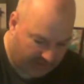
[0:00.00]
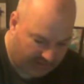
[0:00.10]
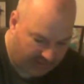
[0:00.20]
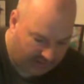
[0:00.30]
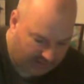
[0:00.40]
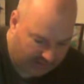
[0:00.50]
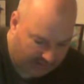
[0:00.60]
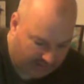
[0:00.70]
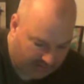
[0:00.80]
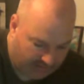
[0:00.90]

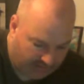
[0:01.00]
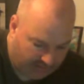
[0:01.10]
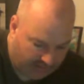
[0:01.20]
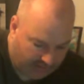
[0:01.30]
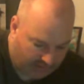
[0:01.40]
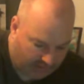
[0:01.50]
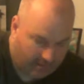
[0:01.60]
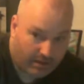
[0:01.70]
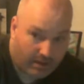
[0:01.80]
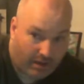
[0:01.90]
than the
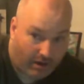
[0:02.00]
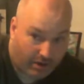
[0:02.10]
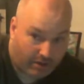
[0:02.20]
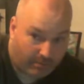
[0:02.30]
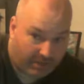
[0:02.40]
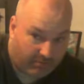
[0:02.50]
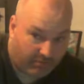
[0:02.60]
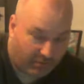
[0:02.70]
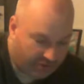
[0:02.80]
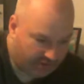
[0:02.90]
Arkham game
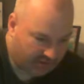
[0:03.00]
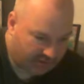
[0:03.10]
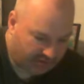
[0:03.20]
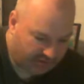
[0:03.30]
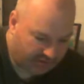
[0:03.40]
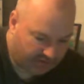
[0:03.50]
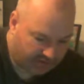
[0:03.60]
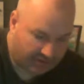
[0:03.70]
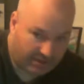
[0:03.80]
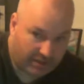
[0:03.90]
version, as you can
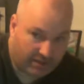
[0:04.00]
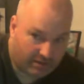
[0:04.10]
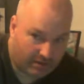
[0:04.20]
see here.